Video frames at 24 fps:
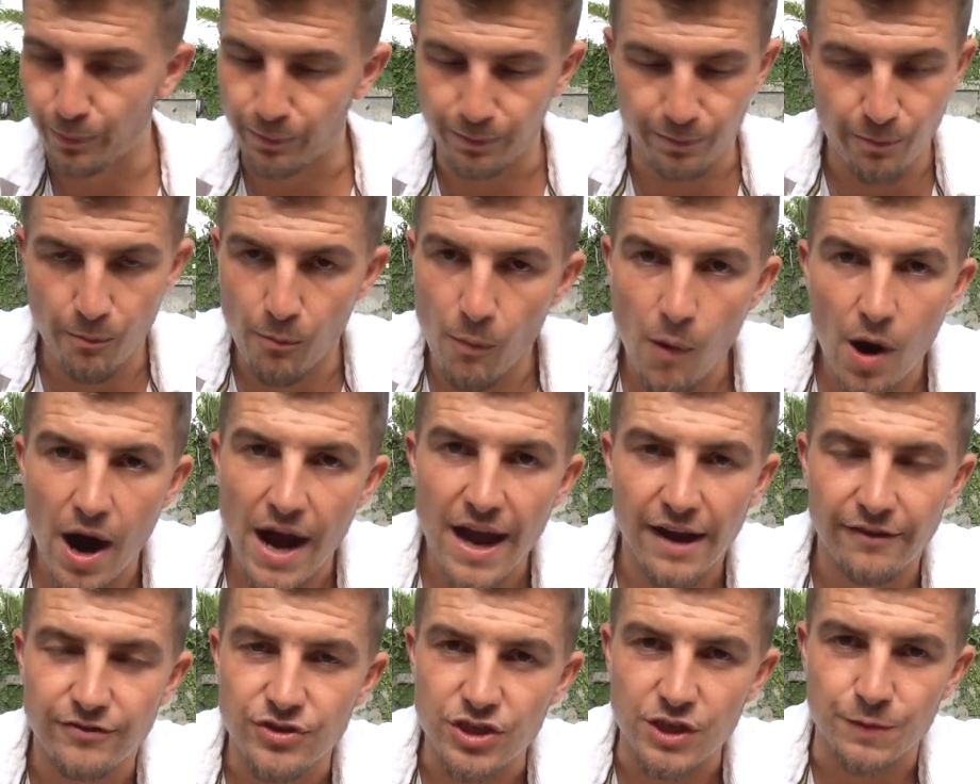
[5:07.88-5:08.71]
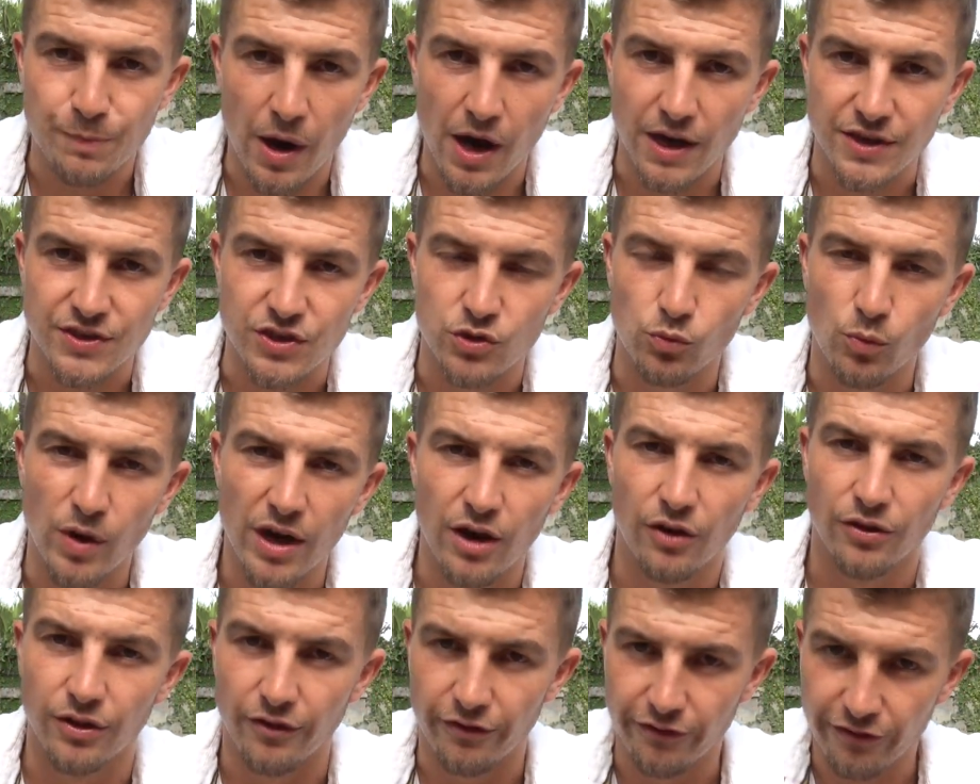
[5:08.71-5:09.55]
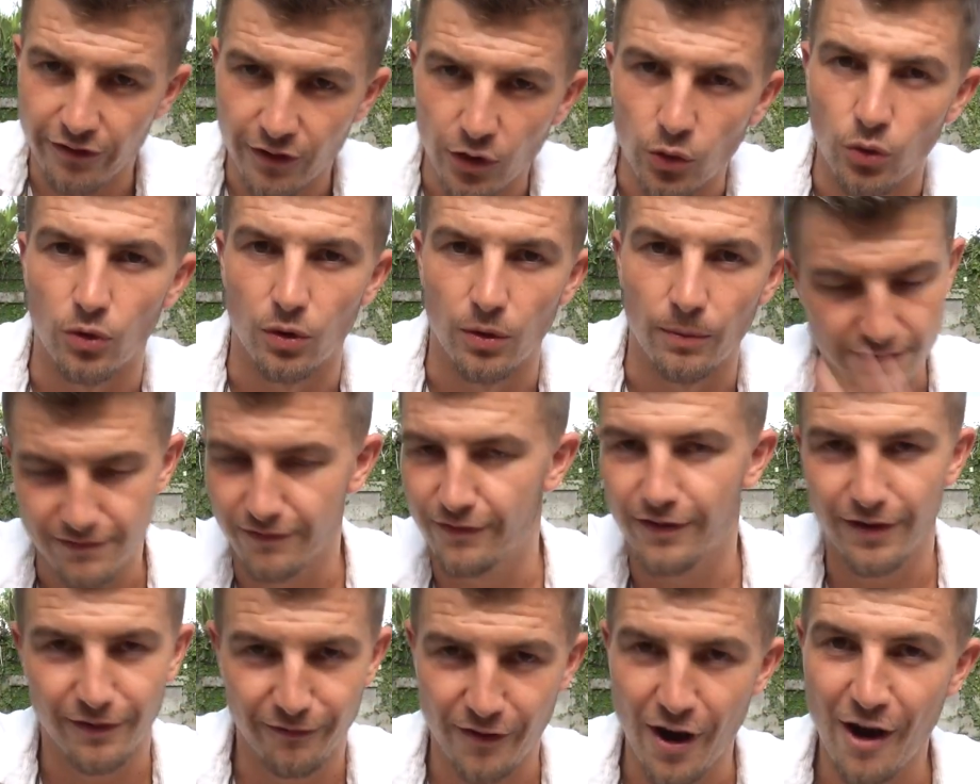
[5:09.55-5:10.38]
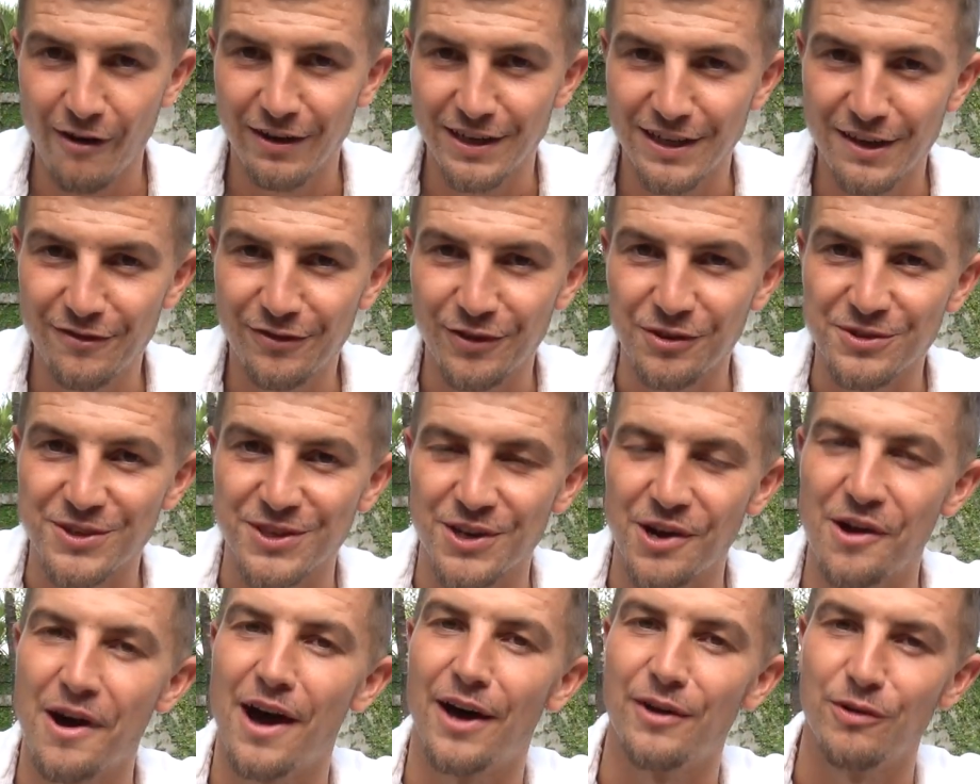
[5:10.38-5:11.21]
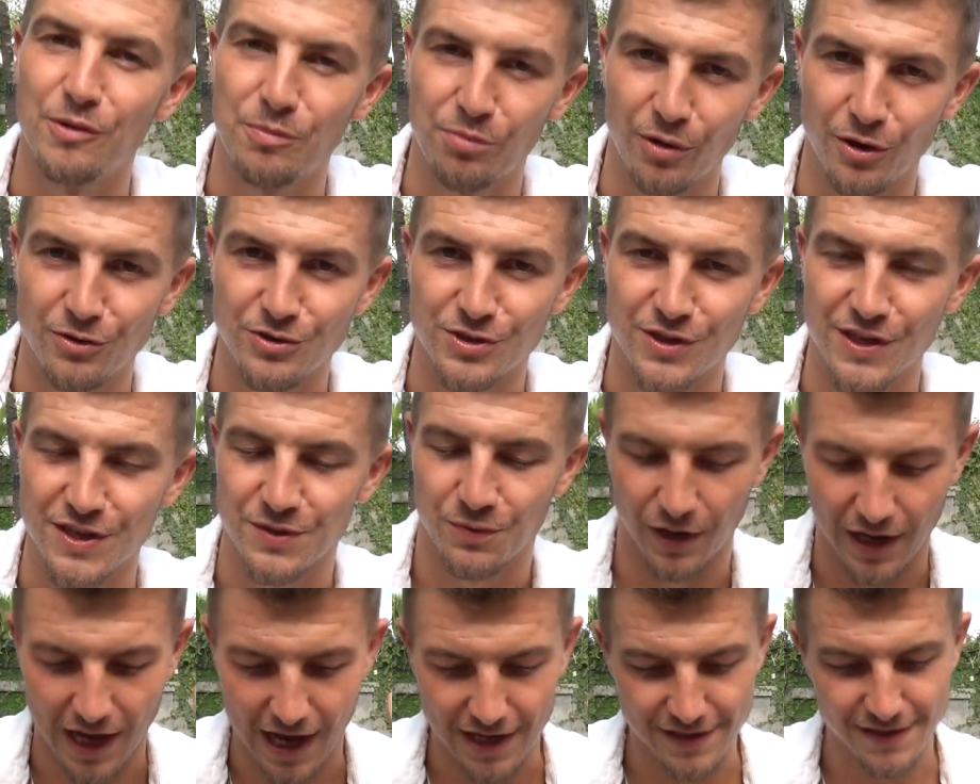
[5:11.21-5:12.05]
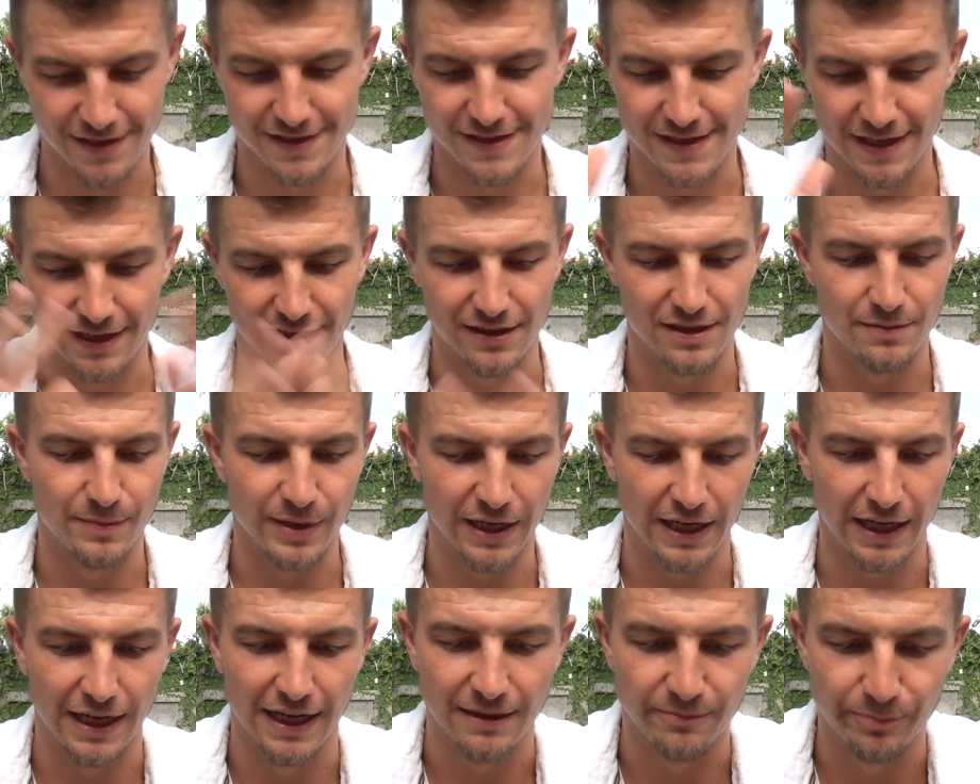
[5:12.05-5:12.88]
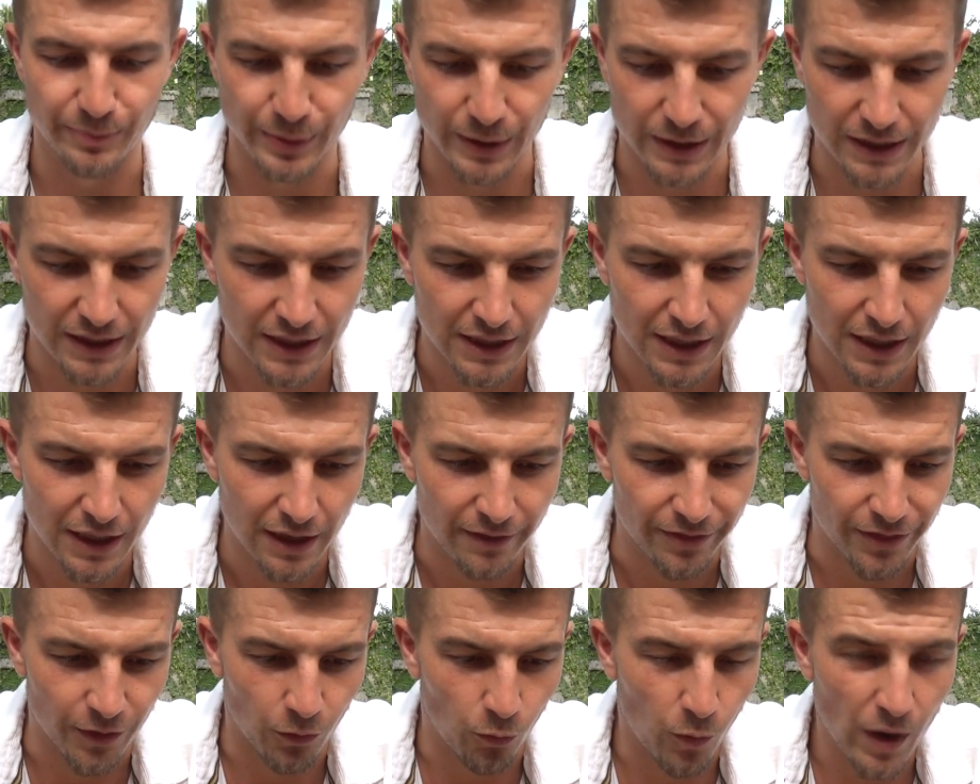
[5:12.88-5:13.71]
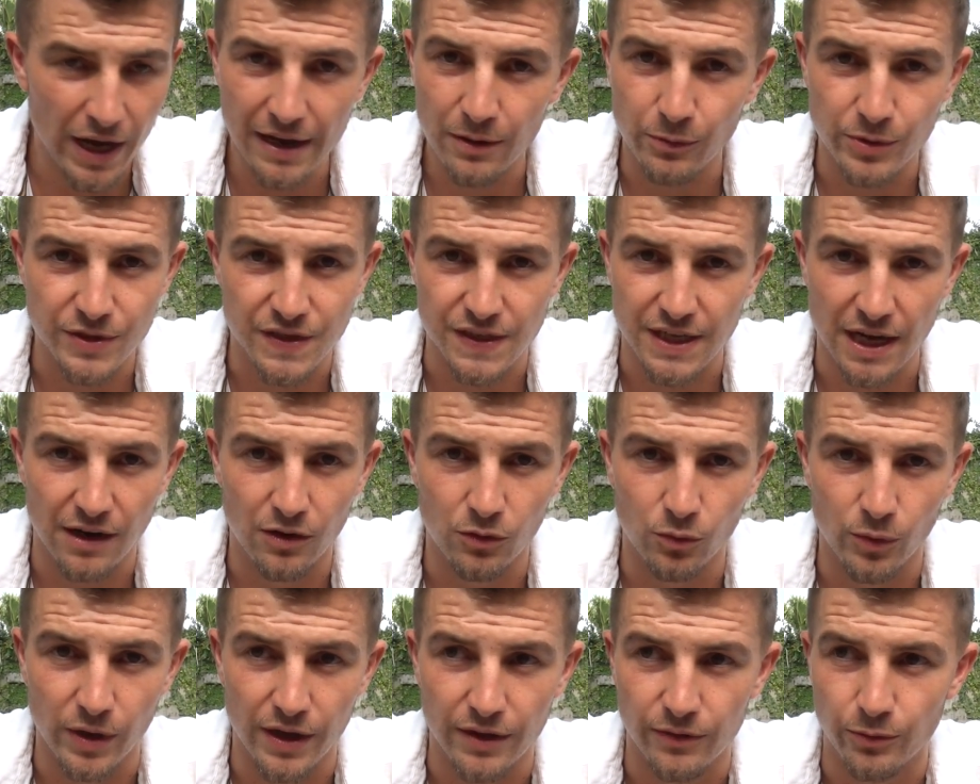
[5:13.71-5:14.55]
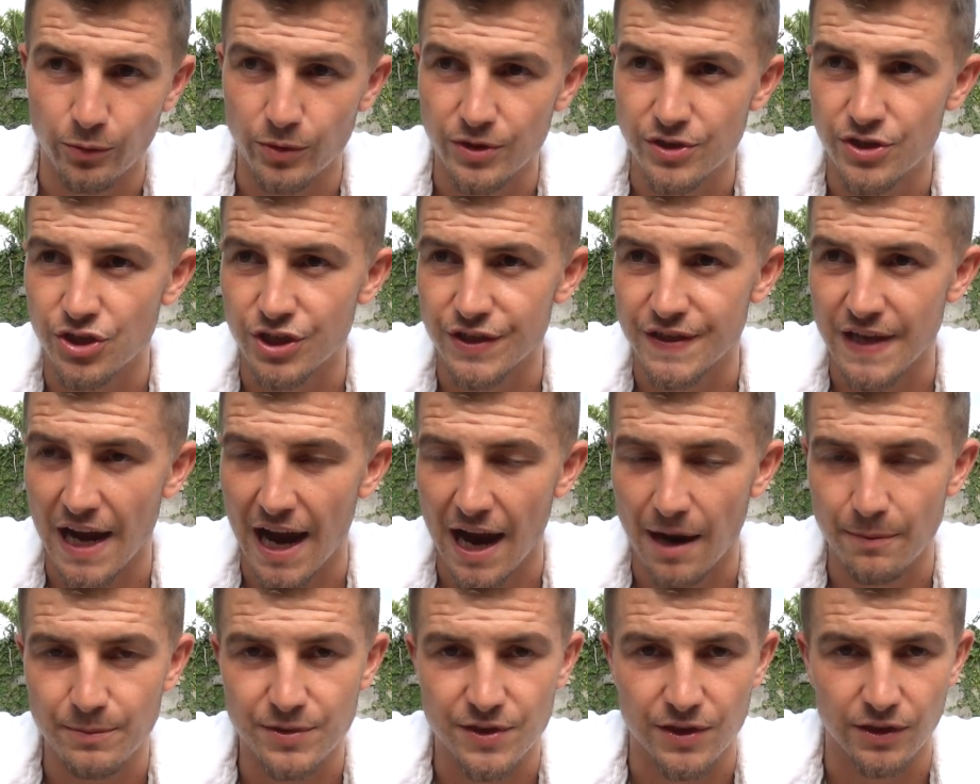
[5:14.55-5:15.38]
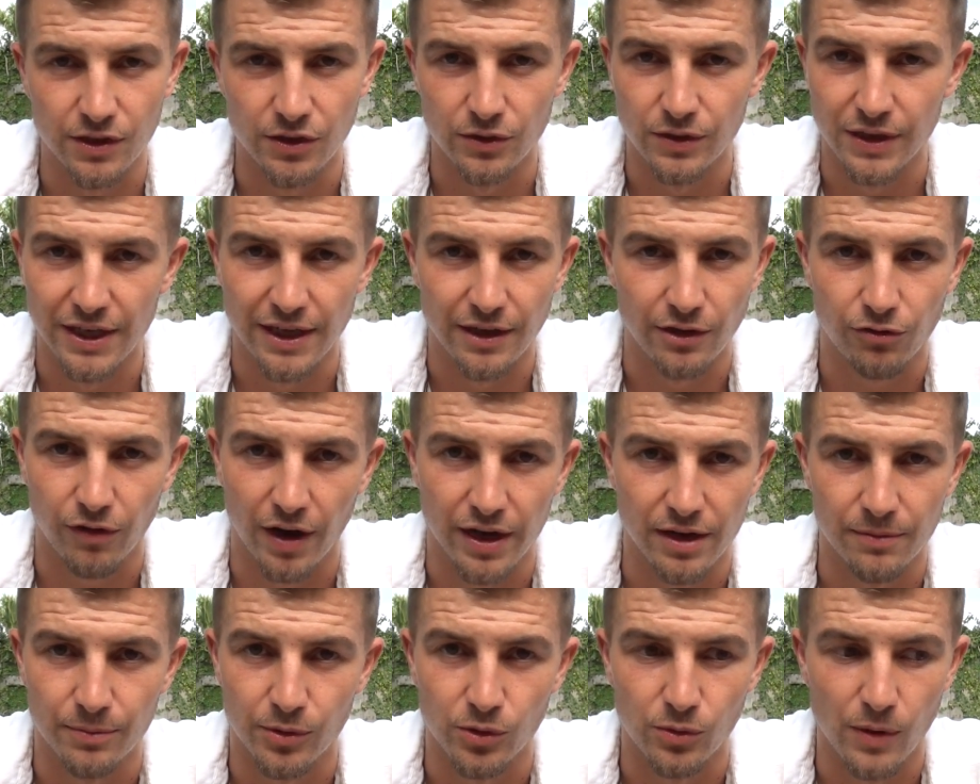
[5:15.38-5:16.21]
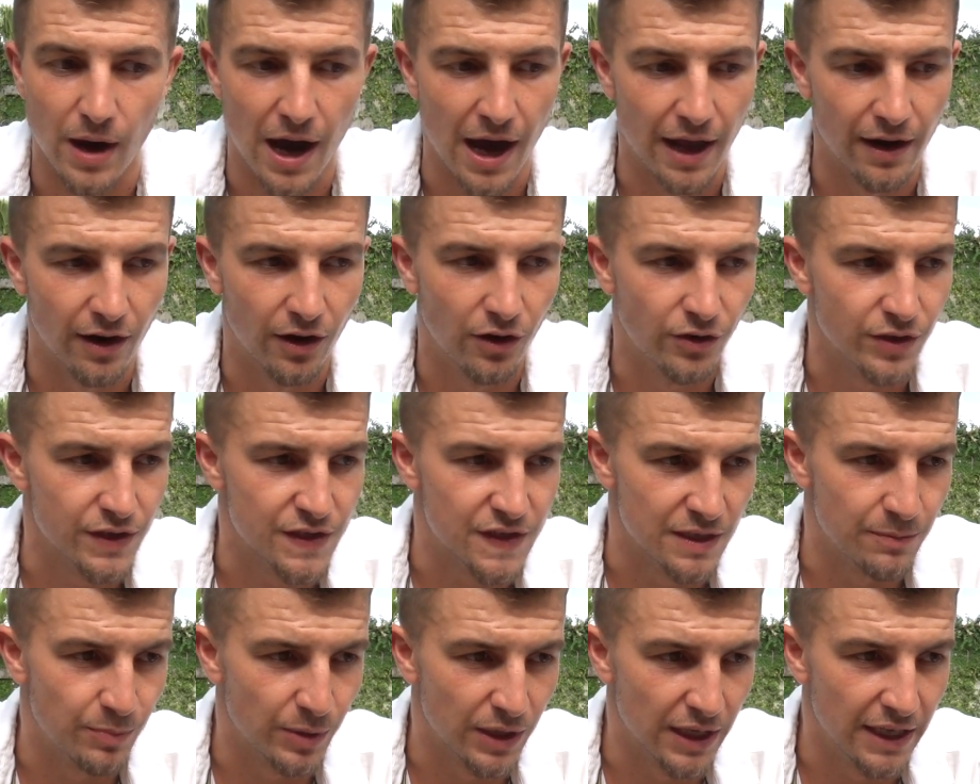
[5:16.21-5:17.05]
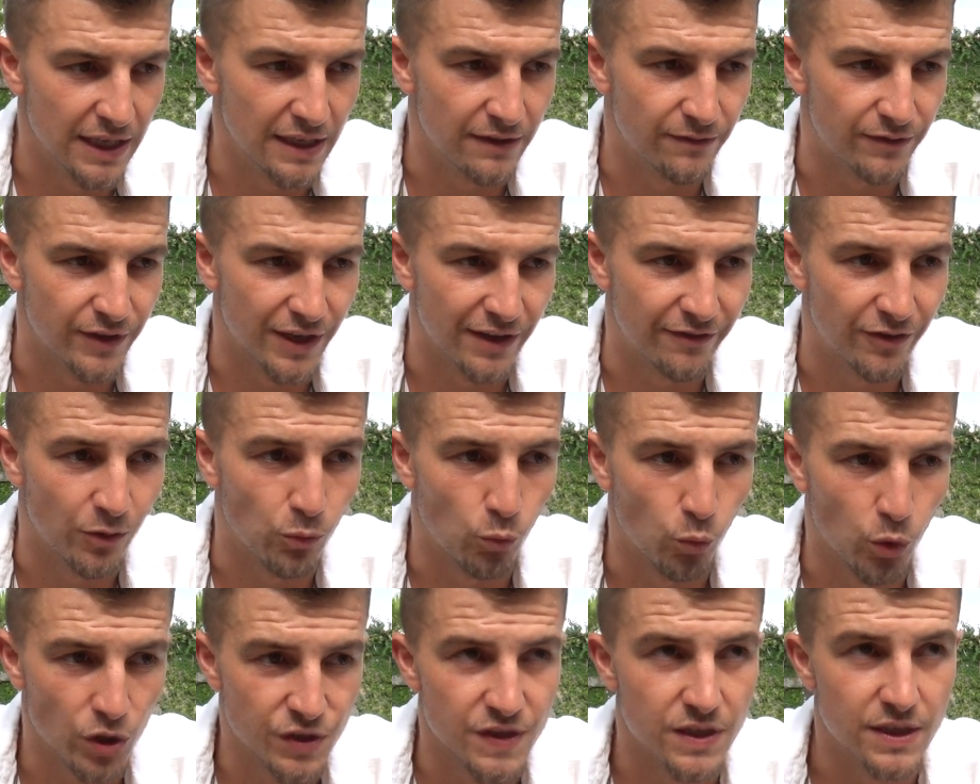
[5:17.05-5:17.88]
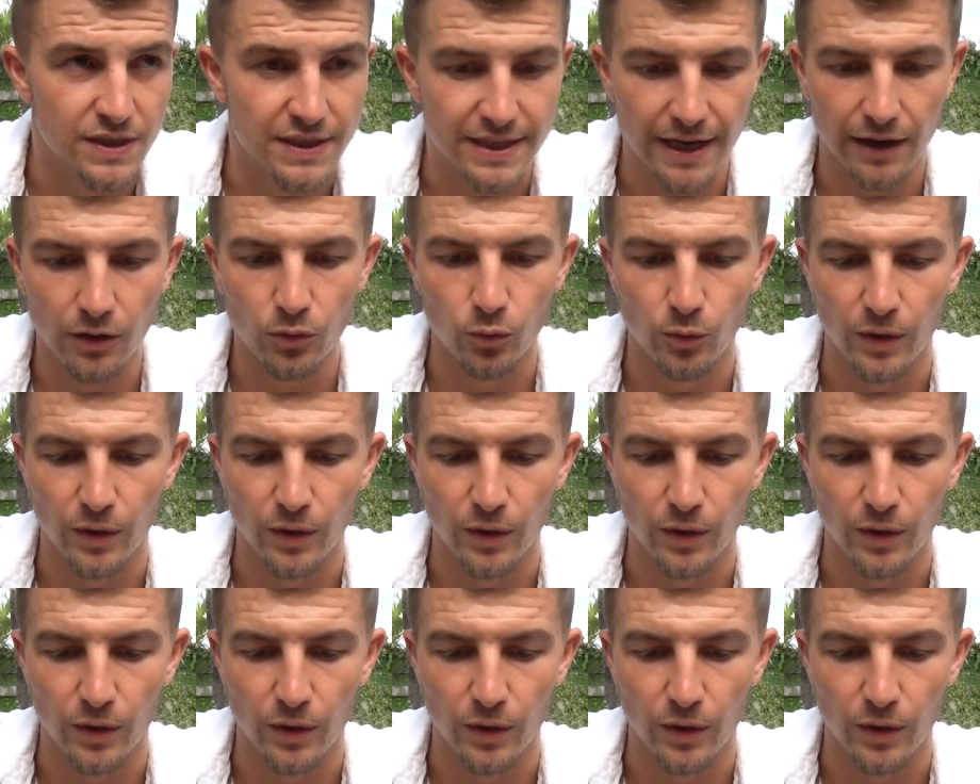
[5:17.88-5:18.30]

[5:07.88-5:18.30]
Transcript: might have just passed away on the floor. It's very difficult to know how to approach this one, as I said at the beginning, but the way it was dealt with was just absolutely incredible. And I honestly believe that if it wasn't dealt